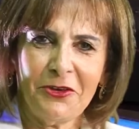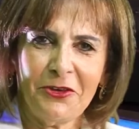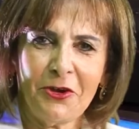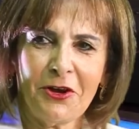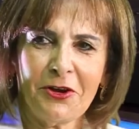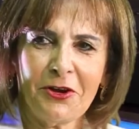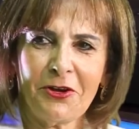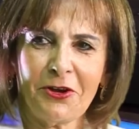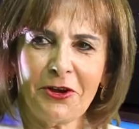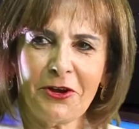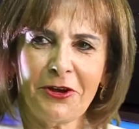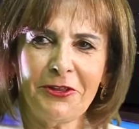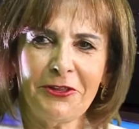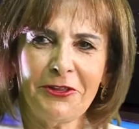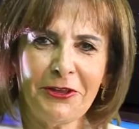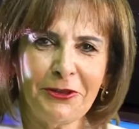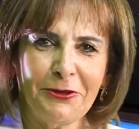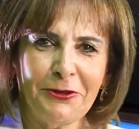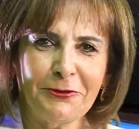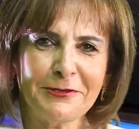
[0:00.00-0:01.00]
Thank you, of course. And
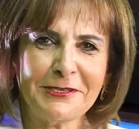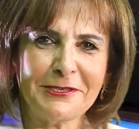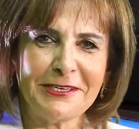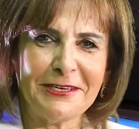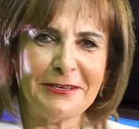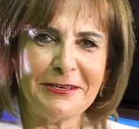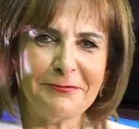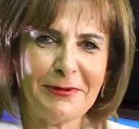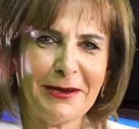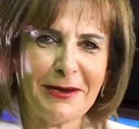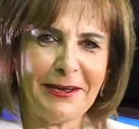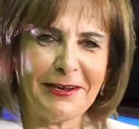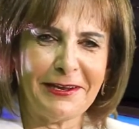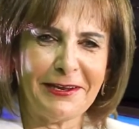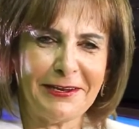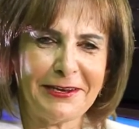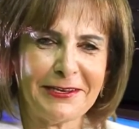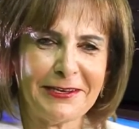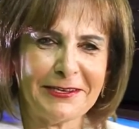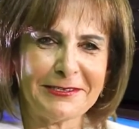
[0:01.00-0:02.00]
you see
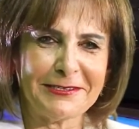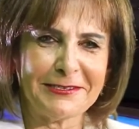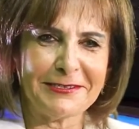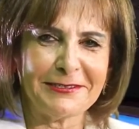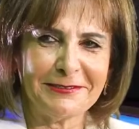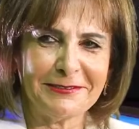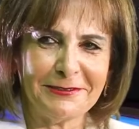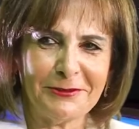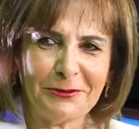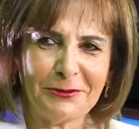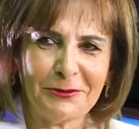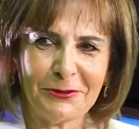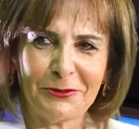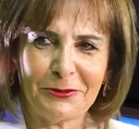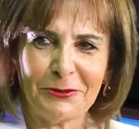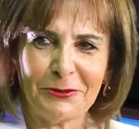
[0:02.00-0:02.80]
Bahrain as, you know.